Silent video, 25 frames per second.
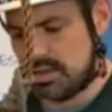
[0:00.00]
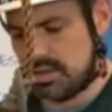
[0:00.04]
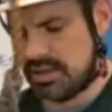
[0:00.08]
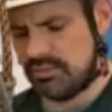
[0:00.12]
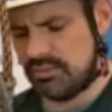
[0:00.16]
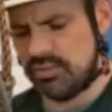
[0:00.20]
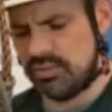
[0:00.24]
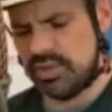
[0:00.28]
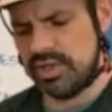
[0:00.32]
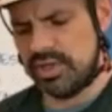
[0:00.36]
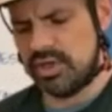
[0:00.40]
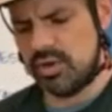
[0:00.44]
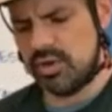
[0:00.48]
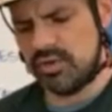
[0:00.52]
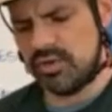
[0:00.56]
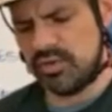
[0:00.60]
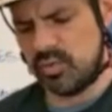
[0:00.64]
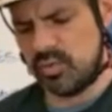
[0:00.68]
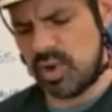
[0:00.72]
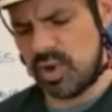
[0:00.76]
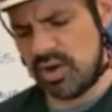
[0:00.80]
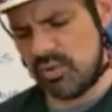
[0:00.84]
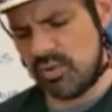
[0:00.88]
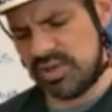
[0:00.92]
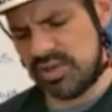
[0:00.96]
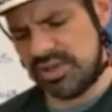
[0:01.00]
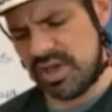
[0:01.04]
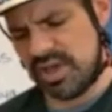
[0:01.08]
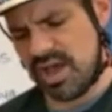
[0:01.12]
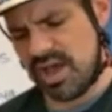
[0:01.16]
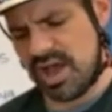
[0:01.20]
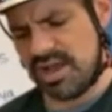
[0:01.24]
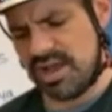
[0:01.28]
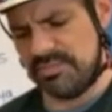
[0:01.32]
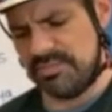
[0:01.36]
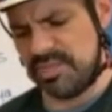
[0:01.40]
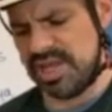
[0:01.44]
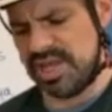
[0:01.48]
really goes well with the
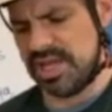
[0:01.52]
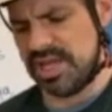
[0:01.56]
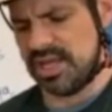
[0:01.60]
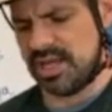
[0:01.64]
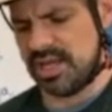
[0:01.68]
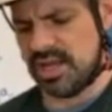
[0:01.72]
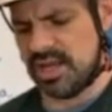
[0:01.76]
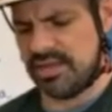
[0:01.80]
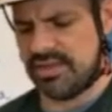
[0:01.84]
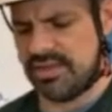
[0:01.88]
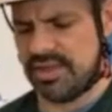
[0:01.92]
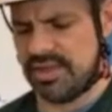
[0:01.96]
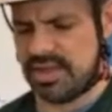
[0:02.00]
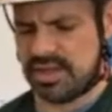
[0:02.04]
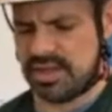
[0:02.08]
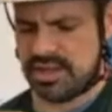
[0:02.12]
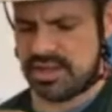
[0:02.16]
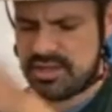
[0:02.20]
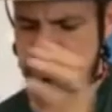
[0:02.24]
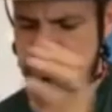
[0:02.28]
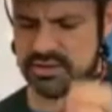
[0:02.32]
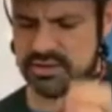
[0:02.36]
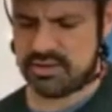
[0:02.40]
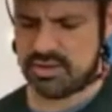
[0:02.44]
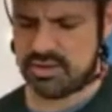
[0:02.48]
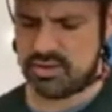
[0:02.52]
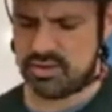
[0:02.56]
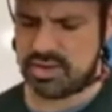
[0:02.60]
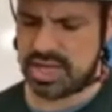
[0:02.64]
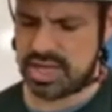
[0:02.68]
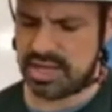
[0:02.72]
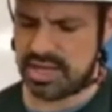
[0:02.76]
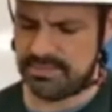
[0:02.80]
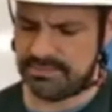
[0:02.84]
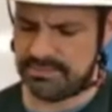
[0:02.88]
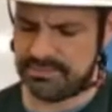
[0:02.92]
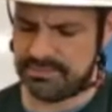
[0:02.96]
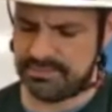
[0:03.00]
hot pink, I think.
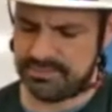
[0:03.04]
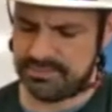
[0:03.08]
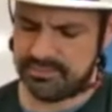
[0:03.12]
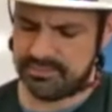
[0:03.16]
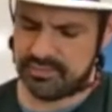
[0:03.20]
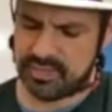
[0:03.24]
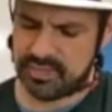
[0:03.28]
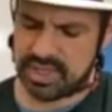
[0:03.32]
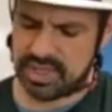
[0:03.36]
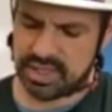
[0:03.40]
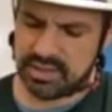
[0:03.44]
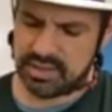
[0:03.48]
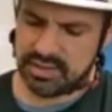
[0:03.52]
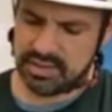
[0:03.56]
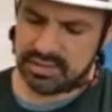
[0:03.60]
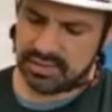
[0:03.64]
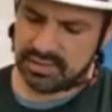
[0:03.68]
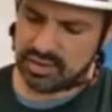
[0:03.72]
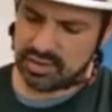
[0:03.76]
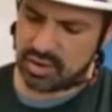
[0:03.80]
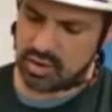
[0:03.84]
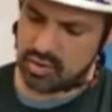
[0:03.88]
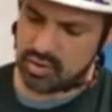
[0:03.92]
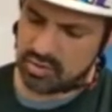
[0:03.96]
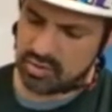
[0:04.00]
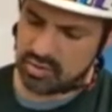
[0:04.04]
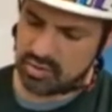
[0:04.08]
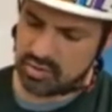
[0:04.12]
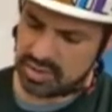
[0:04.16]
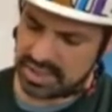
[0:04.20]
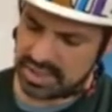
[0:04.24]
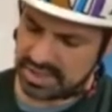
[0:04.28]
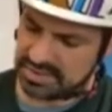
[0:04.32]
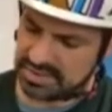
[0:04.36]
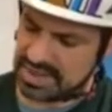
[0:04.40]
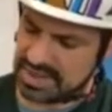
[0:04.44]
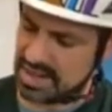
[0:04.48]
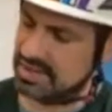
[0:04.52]
Okay, so
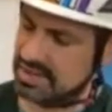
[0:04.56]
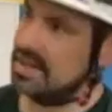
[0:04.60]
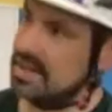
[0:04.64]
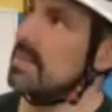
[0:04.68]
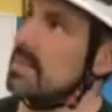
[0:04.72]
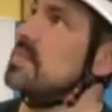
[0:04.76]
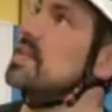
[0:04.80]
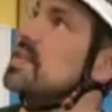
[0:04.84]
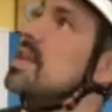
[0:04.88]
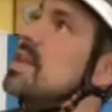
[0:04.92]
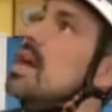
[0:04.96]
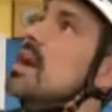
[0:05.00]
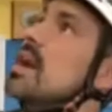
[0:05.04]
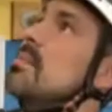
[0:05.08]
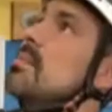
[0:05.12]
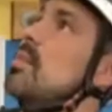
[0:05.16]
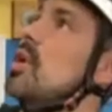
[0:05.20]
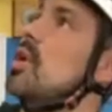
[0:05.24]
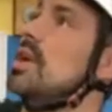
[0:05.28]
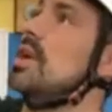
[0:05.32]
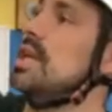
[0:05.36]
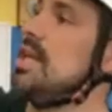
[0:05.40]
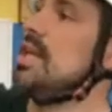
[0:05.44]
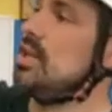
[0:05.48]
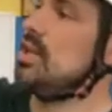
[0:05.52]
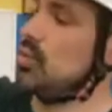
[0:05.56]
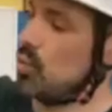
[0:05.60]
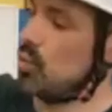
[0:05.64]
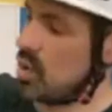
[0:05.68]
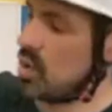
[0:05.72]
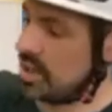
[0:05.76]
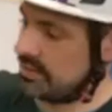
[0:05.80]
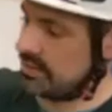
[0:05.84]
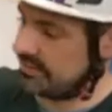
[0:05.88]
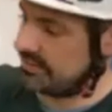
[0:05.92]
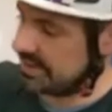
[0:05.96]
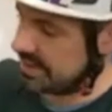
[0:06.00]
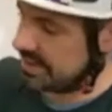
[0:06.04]
exact same setup on each
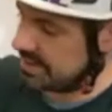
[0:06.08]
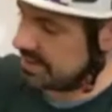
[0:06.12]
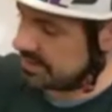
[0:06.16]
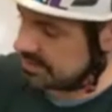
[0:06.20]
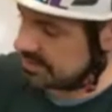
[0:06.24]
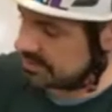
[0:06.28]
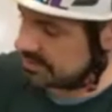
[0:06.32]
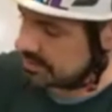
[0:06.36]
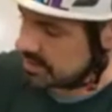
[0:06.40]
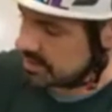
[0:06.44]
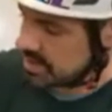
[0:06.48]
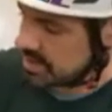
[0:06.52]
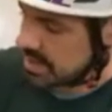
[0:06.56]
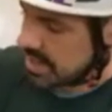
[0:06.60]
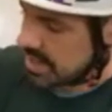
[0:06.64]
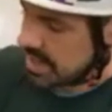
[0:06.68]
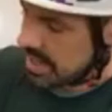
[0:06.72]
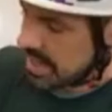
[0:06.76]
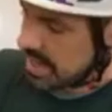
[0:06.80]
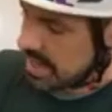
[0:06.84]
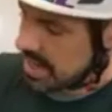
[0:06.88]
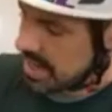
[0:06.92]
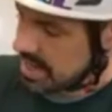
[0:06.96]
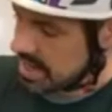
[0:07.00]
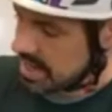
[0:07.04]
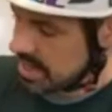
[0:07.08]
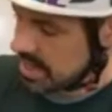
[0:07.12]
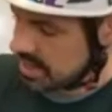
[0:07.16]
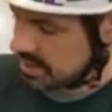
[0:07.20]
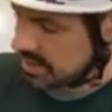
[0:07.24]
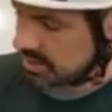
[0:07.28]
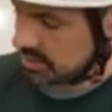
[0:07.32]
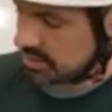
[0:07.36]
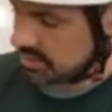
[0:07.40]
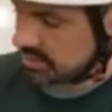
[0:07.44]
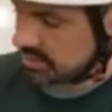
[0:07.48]
one of these. And